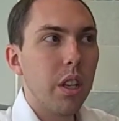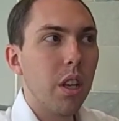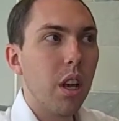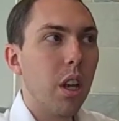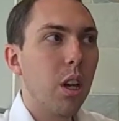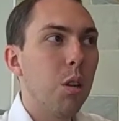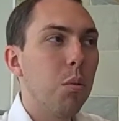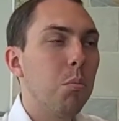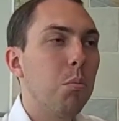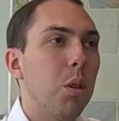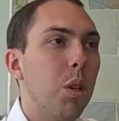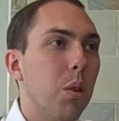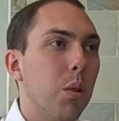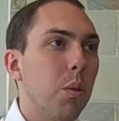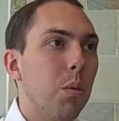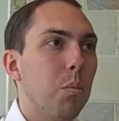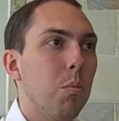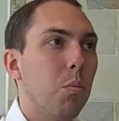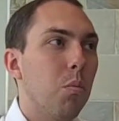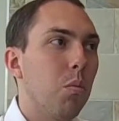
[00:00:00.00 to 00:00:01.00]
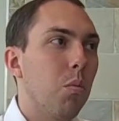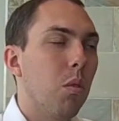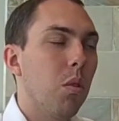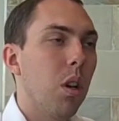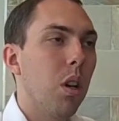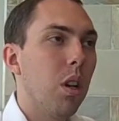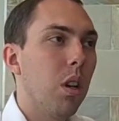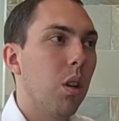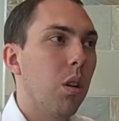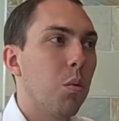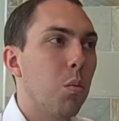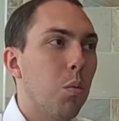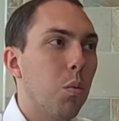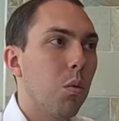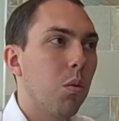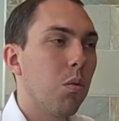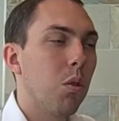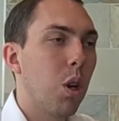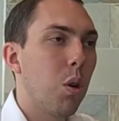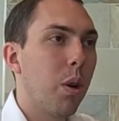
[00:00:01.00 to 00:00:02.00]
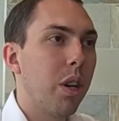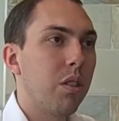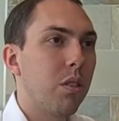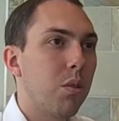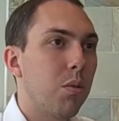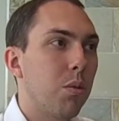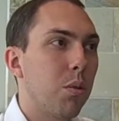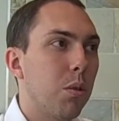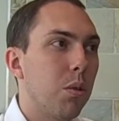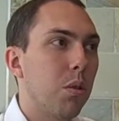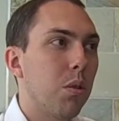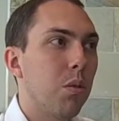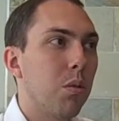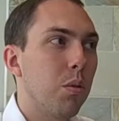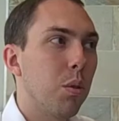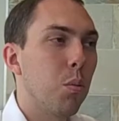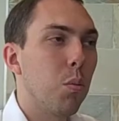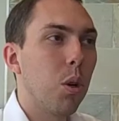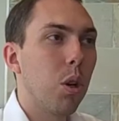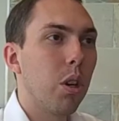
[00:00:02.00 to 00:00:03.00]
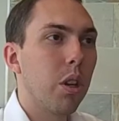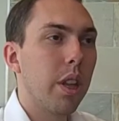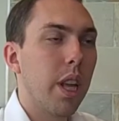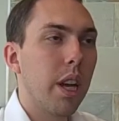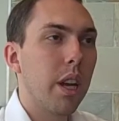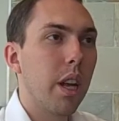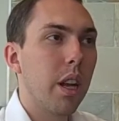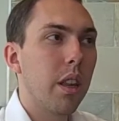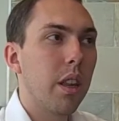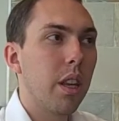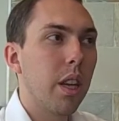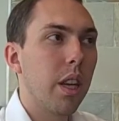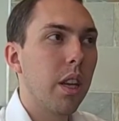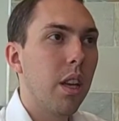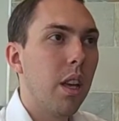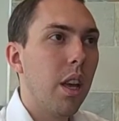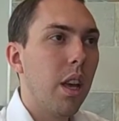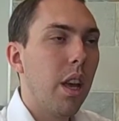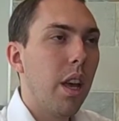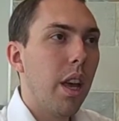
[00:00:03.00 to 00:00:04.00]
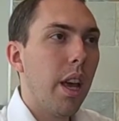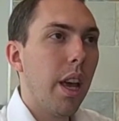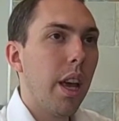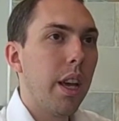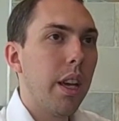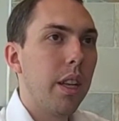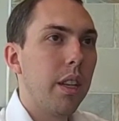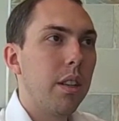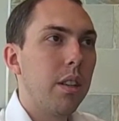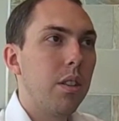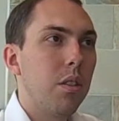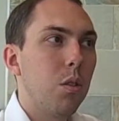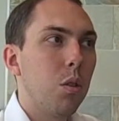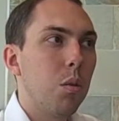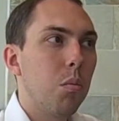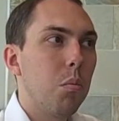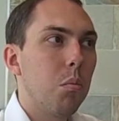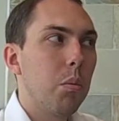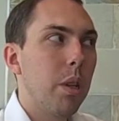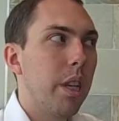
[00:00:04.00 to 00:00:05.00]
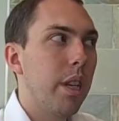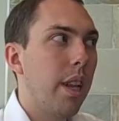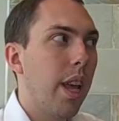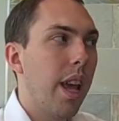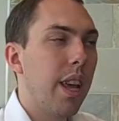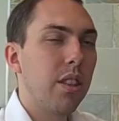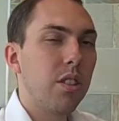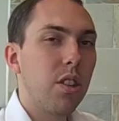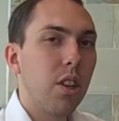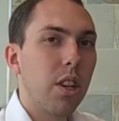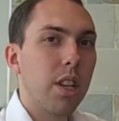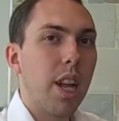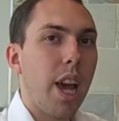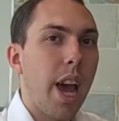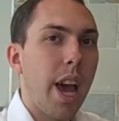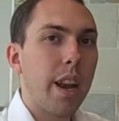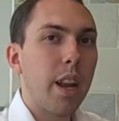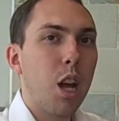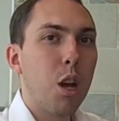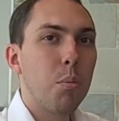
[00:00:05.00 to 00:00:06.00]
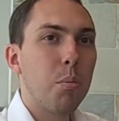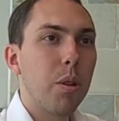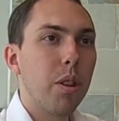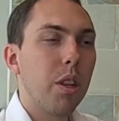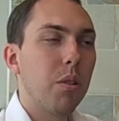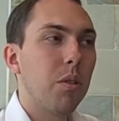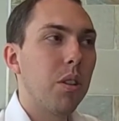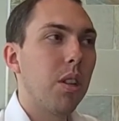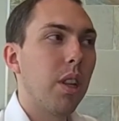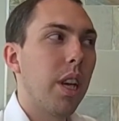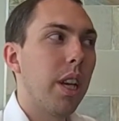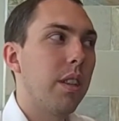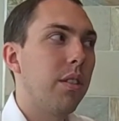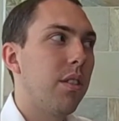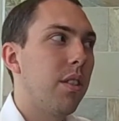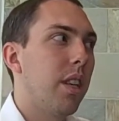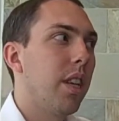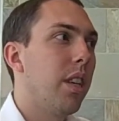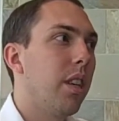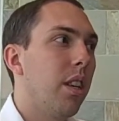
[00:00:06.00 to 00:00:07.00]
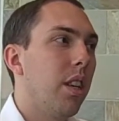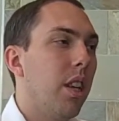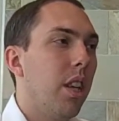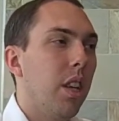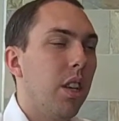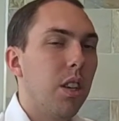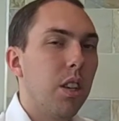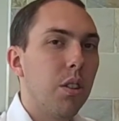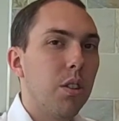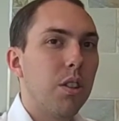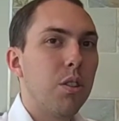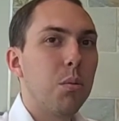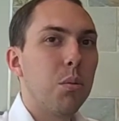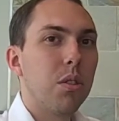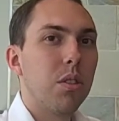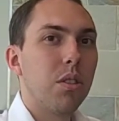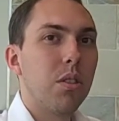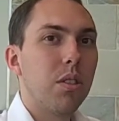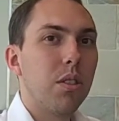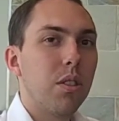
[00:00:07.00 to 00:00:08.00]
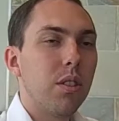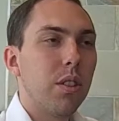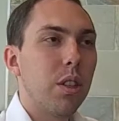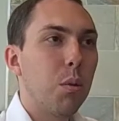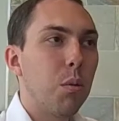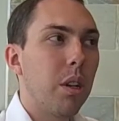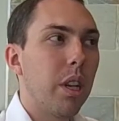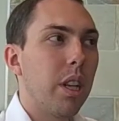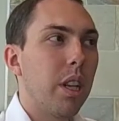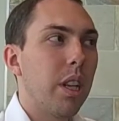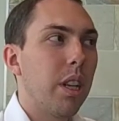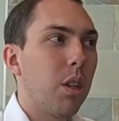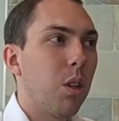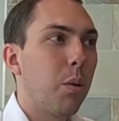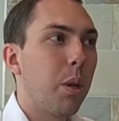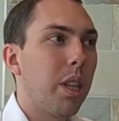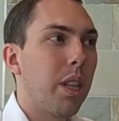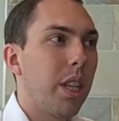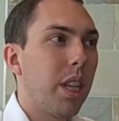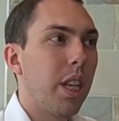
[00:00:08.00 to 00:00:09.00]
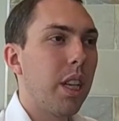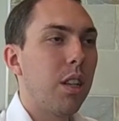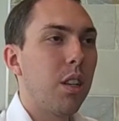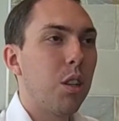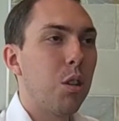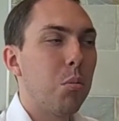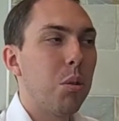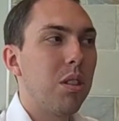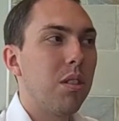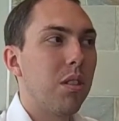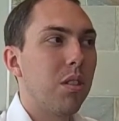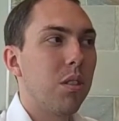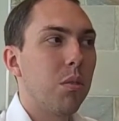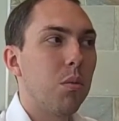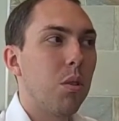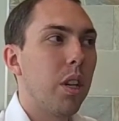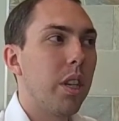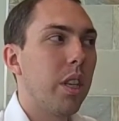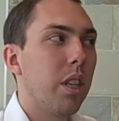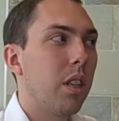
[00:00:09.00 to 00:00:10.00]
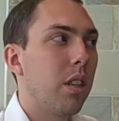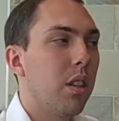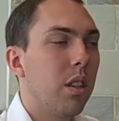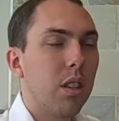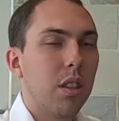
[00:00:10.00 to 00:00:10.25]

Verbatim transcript: um, you know, uh, requests for, for work, that kind of thing. And it, it started to add up and they realized that, you know, this was, they were going to quickly get into the business of running